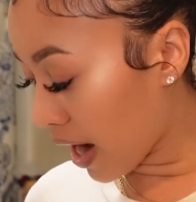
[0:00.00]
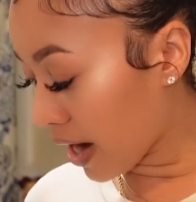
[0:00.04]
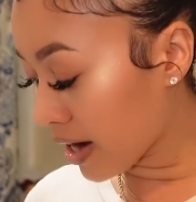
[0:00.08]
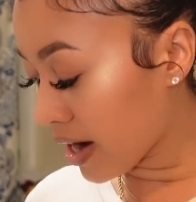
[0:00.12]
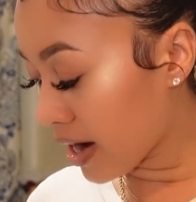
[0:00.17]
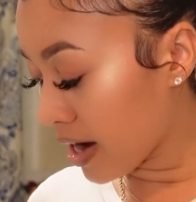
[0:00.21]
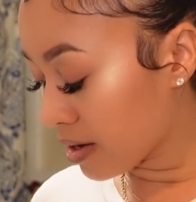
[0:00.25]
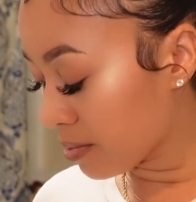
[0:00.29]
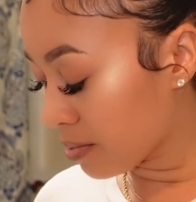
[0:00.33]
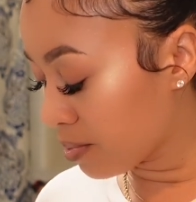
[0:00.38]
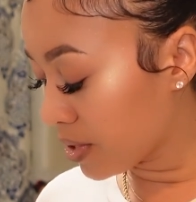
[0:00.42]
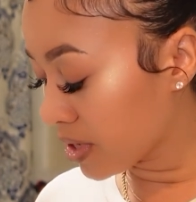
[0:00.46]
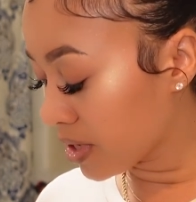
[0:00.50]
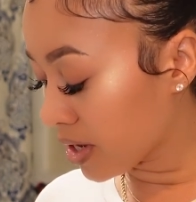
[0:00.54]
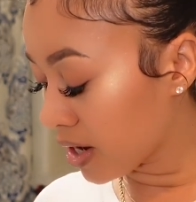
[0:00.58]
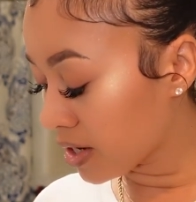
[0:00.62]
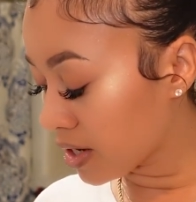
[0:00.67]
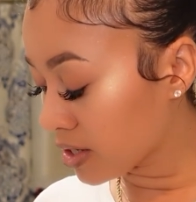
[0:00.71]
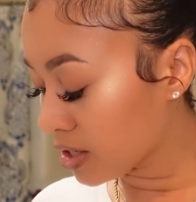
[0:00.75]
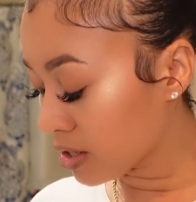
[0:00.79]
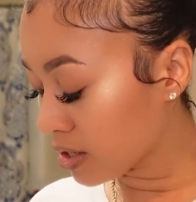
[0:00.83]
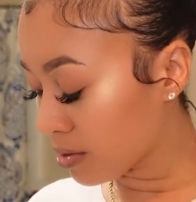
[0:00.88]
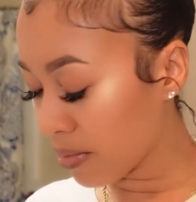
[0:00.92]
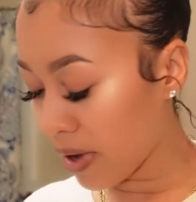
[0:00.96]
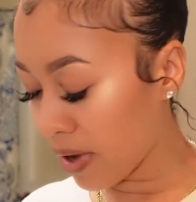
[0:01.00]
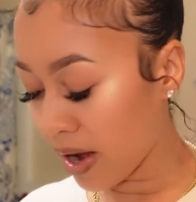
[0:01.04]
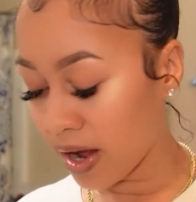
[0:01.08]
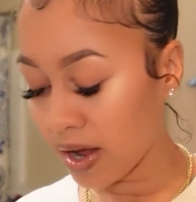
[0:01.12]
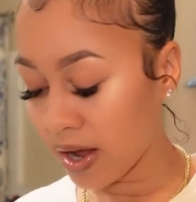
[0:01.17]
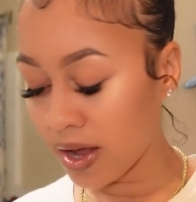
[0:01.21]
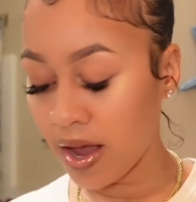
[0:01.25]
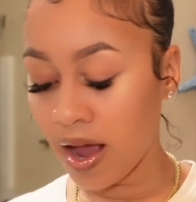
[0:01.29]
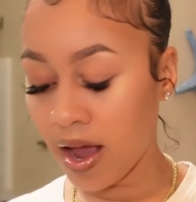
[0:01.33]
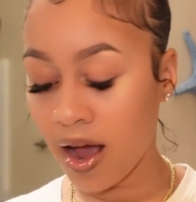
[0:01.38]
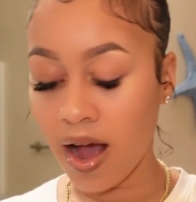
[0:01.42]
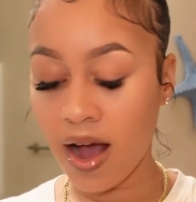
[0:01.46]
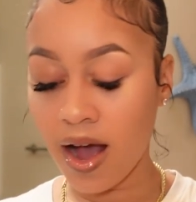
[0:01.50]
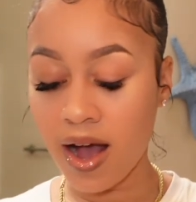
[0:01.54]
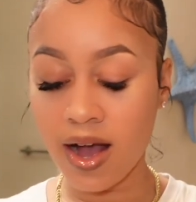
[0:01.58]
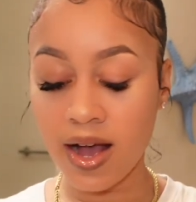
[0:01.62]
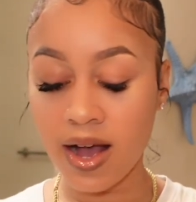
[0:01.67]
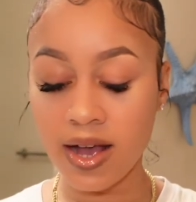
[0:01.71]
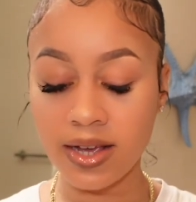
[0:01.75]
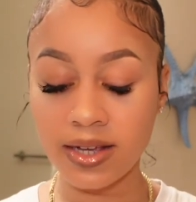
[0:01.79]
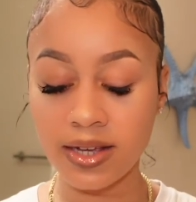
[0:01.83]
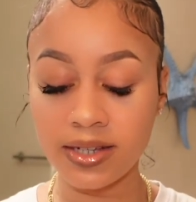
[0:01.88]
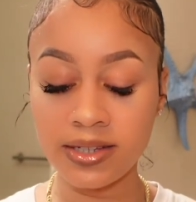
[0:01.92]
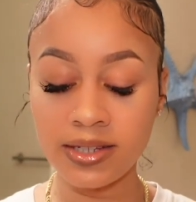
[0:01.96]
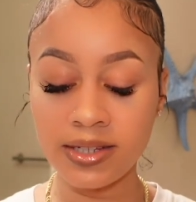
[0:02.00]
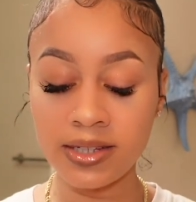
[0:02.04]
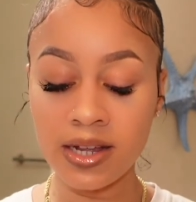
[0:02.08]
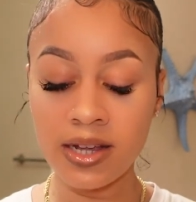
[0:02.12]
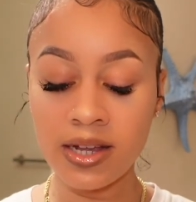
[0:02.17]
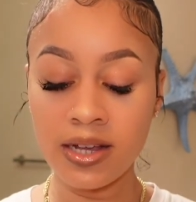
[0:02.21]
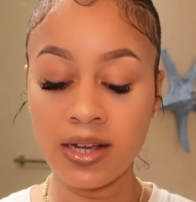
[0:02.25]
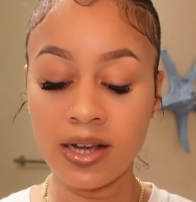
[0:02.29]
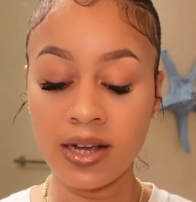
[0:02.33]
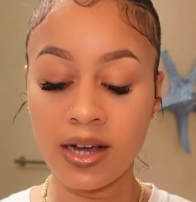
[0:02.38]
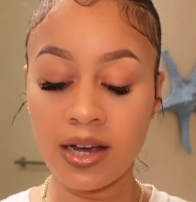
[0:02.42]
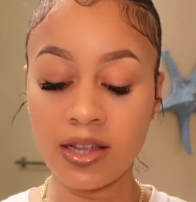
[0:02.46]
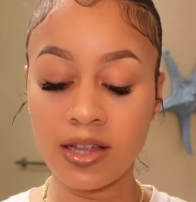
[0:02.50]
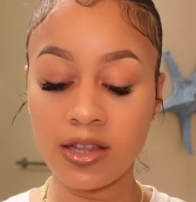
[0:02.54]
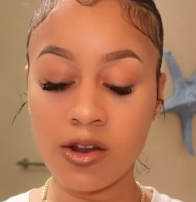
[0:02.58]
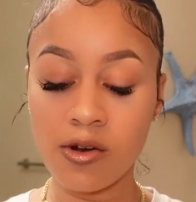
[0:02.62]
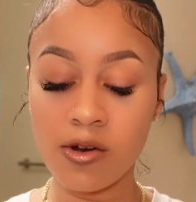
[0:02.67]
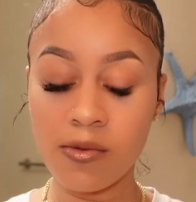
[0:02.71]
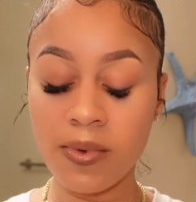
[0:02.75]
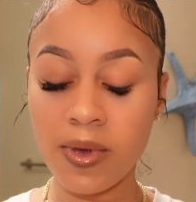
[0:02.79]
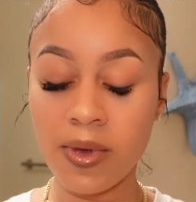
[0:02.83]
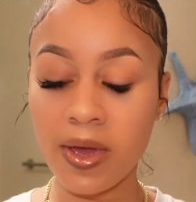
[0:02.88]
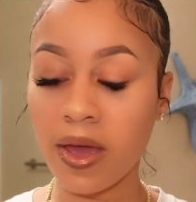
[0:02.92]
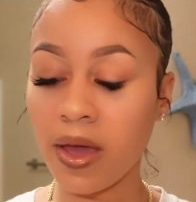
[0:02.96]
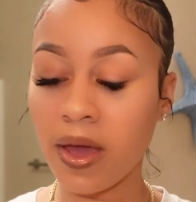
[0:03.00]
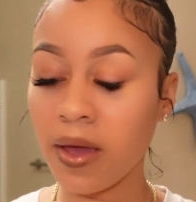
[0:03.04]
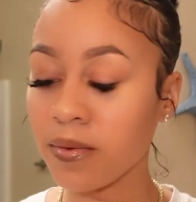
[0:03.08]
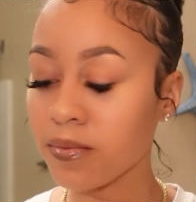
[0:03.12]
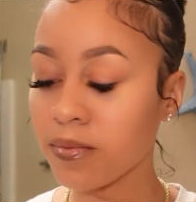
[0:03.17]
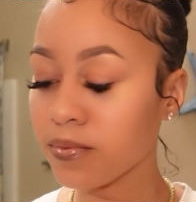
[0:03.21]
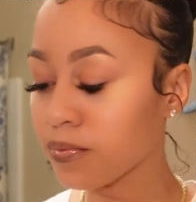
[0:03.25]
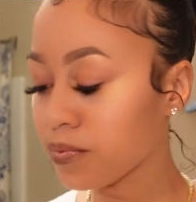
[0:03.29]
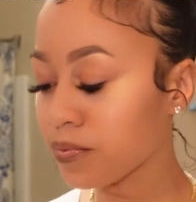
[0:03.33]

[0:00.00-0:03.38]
kind of put it under my eyes a little bit.